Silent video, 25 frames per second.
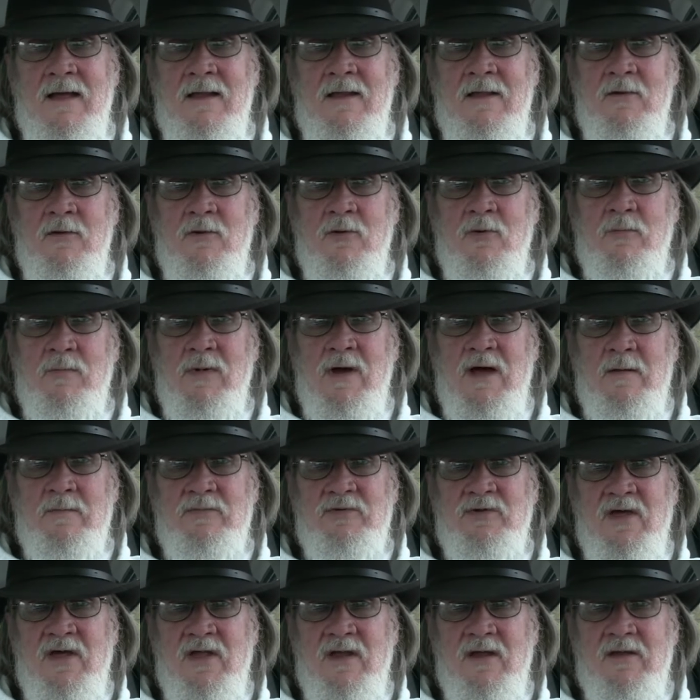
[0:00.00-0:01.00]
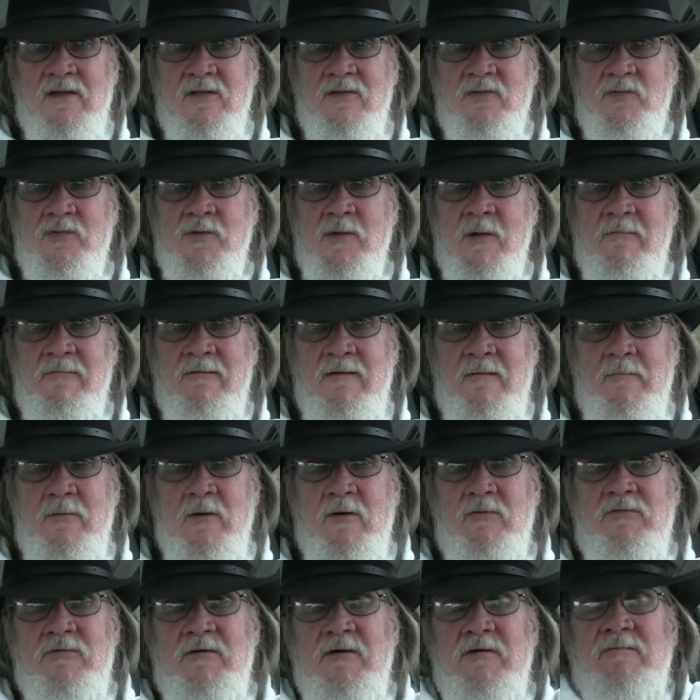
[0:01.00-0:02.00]
Hello, Bob Shannon. It's
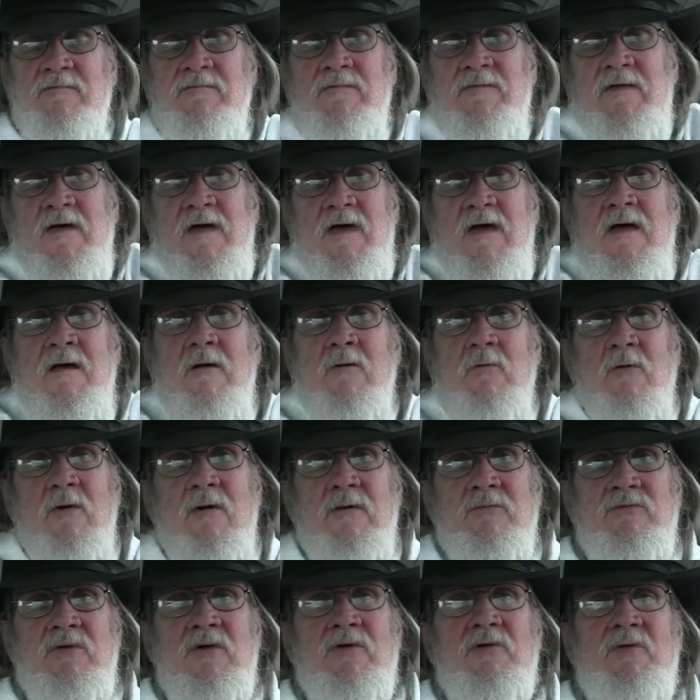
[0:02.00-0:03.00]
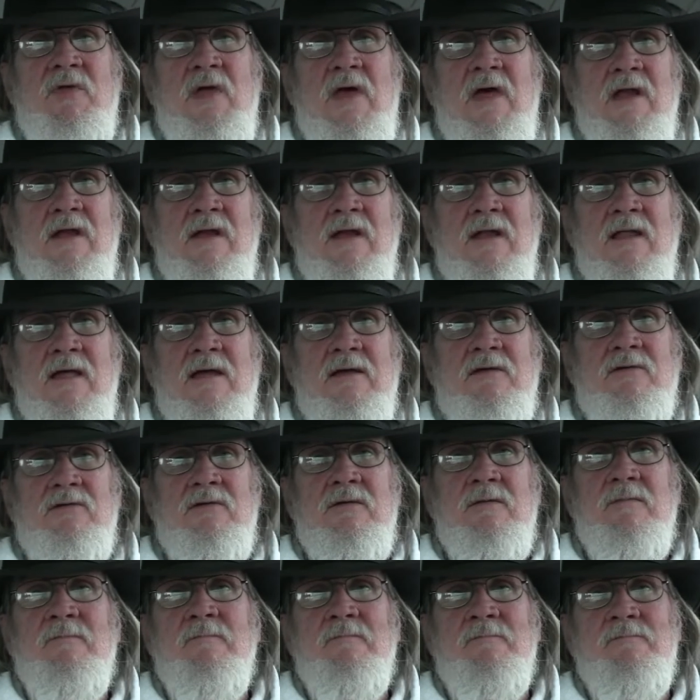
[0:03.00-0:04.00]
November 5th. We've just had an
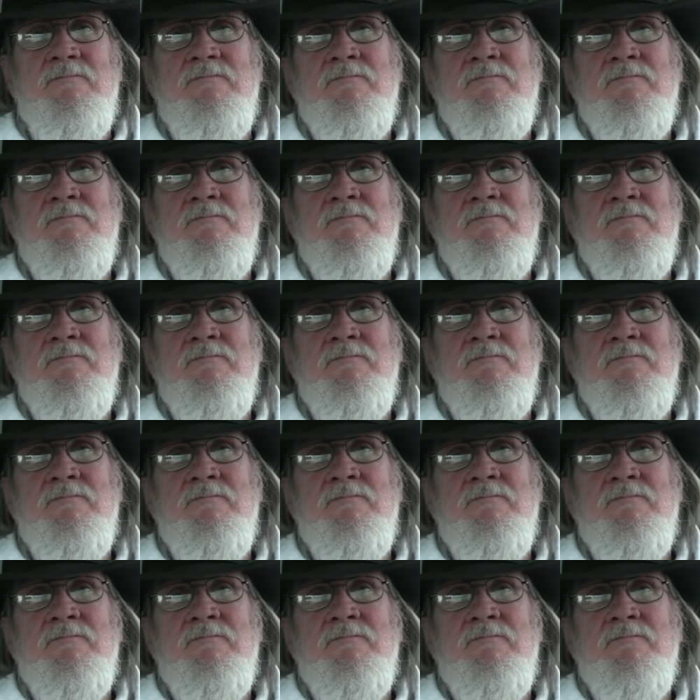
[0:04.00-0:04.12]
election.